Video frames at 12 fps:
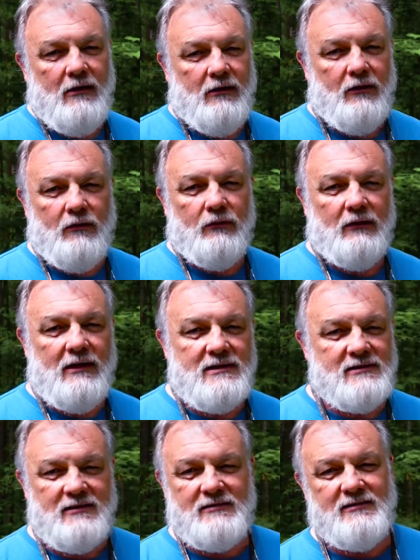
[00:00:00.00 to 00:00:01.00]

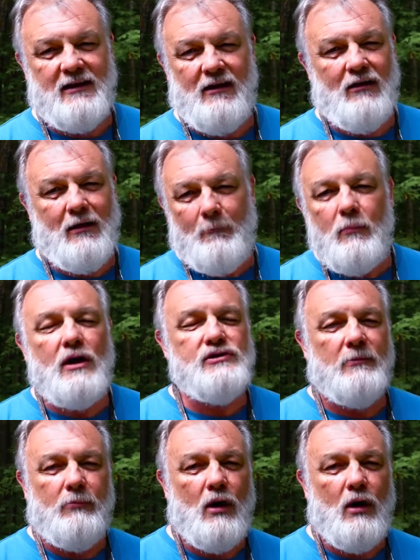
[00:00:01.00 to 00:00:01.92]
list and sell a bunch of